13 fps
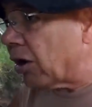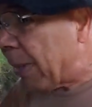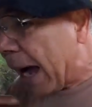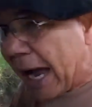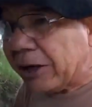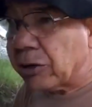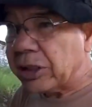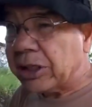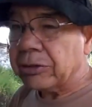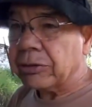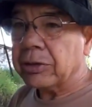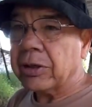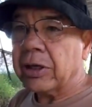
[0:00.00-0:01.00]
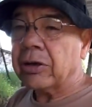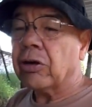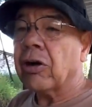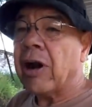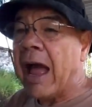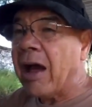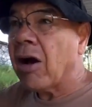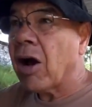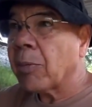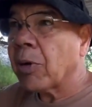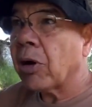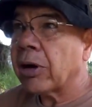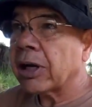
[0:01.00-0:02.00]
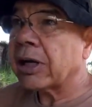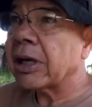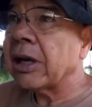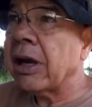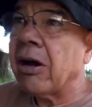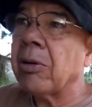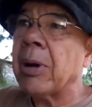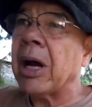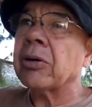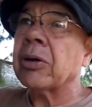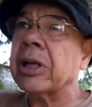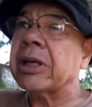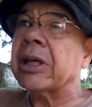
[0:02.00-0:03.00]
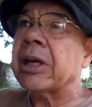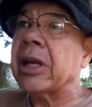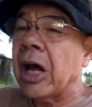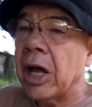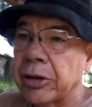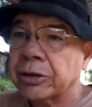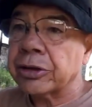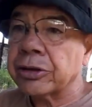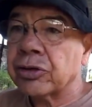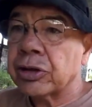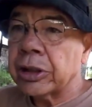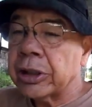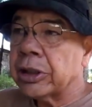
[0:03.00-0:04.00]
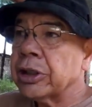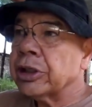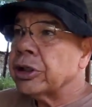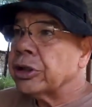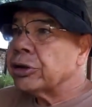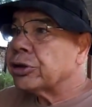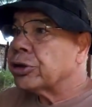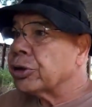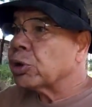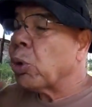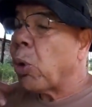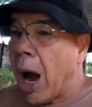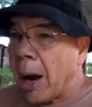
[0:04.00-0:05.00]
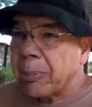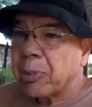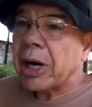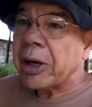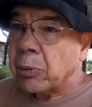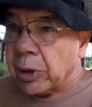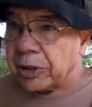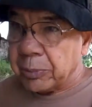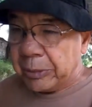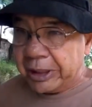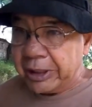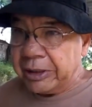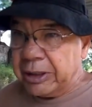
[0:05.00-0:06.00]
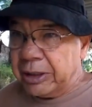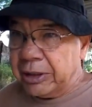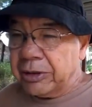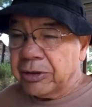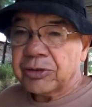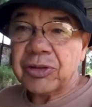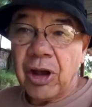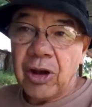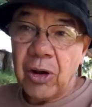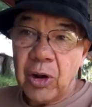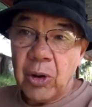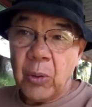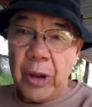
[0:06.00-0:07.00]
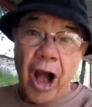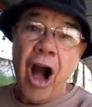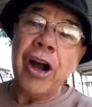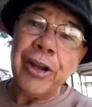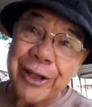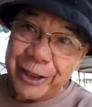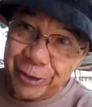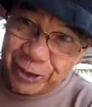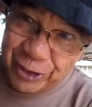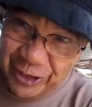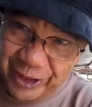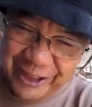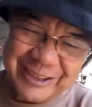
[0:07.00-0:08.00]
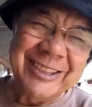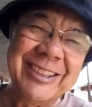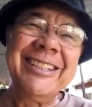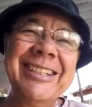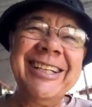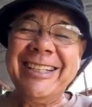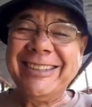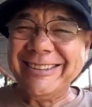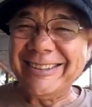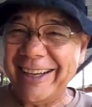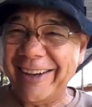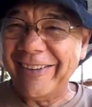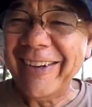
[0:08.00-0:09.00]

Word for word: am I going to get through it, or how am I going to get others to cooperate with me, so we all get through this. So